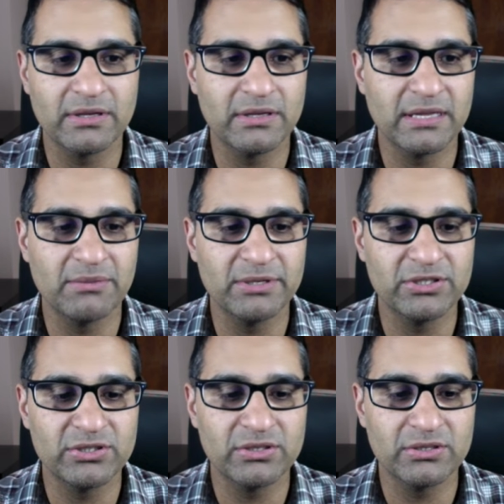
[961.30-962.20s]
allow me
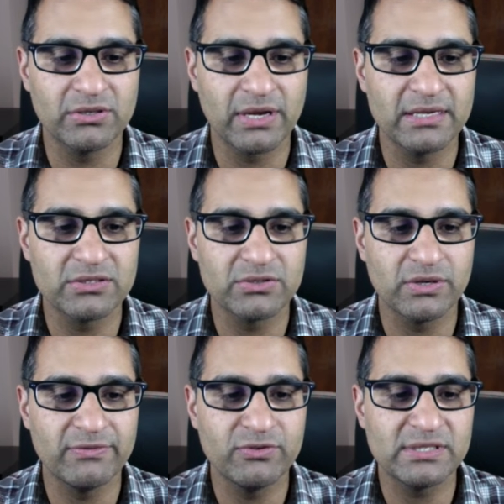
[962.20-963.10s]
to. Okay. So
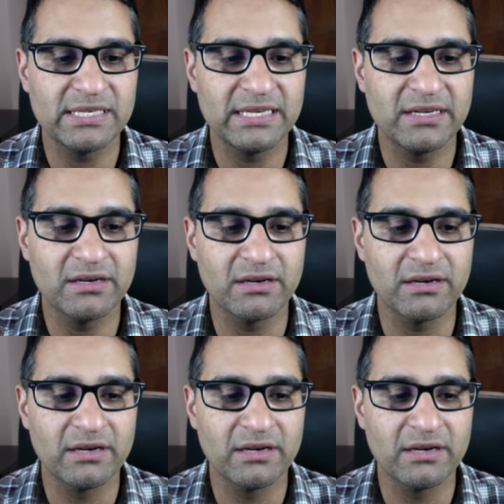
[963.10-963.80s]
if you see here